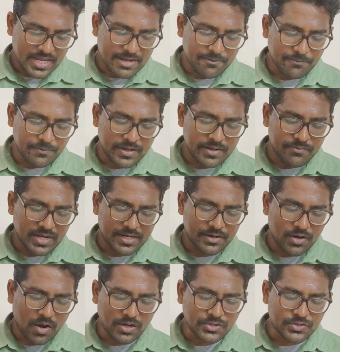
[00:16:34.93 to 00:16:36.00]
If we were
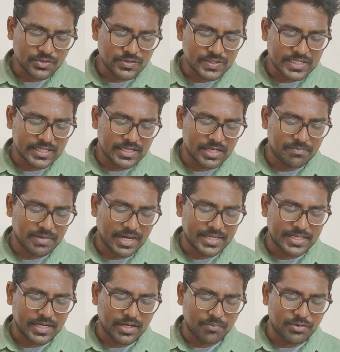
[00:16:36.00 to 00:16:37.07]
not so
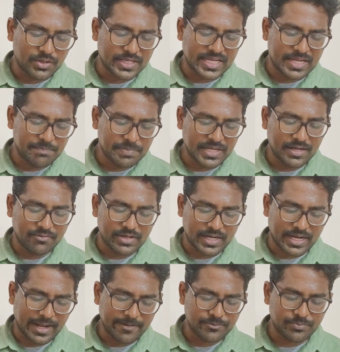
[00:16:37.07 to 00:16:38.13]
single-minded about keeping our
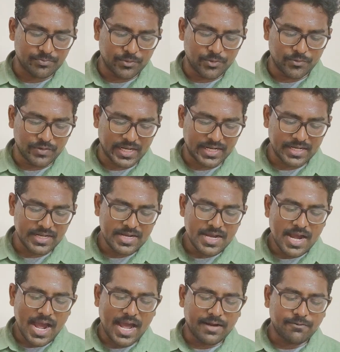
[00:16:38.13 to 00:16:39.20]
lives moving
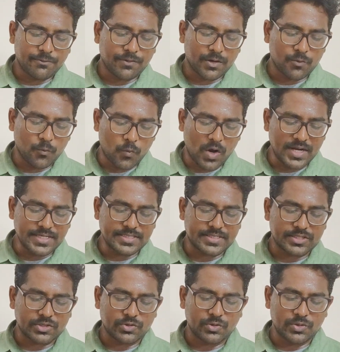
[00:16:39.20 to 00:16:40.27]
and for
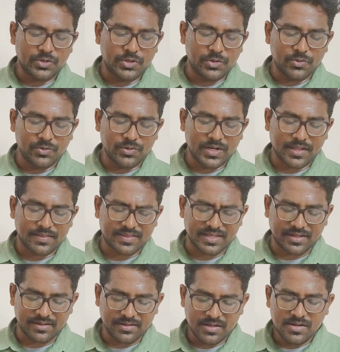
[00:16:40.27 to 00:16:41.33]
once could do
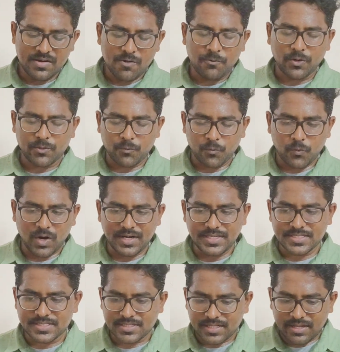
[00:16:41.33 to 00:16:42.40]
nothing, for
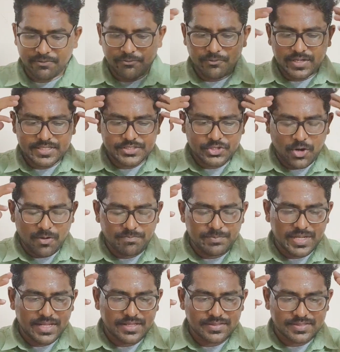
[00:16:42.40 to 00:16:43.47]
once, if we stop
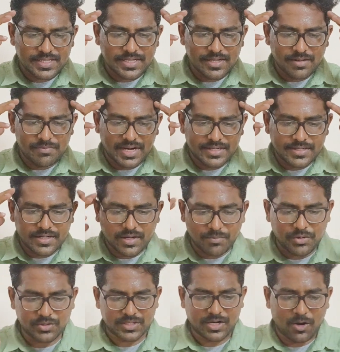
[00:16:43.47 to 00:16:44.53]
being single-minded
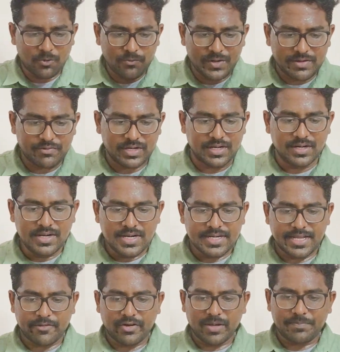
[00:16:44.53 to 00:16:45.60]
about how we will
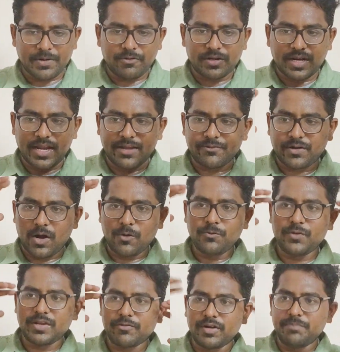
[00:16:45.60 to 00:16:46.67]
develop our life, how
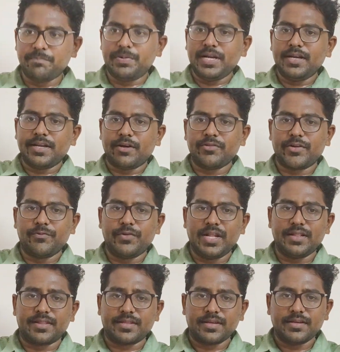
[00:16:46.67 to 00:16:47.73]
we will build our
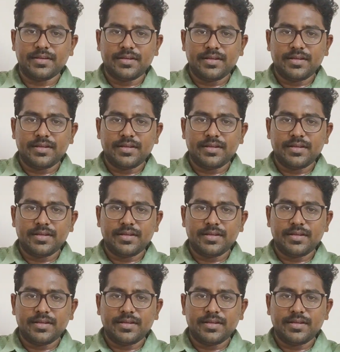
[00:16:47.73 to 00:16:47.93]
wealth,